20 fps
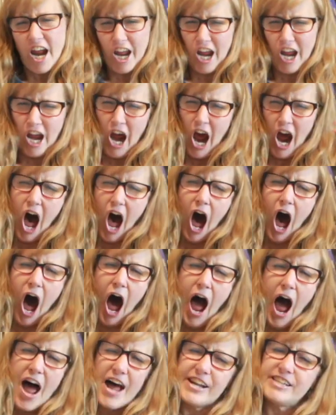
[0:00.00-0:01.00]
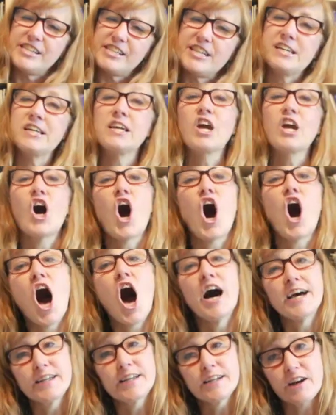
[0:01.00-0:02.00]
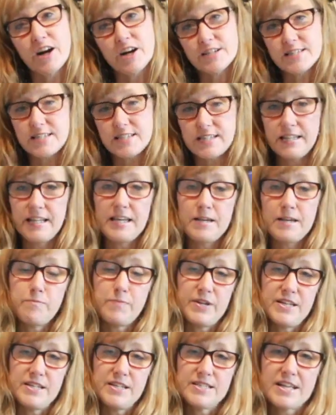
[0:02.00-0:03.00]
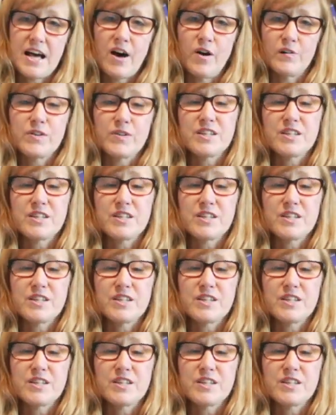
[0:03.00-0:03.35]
Yawn, yawn, our sleepy's out.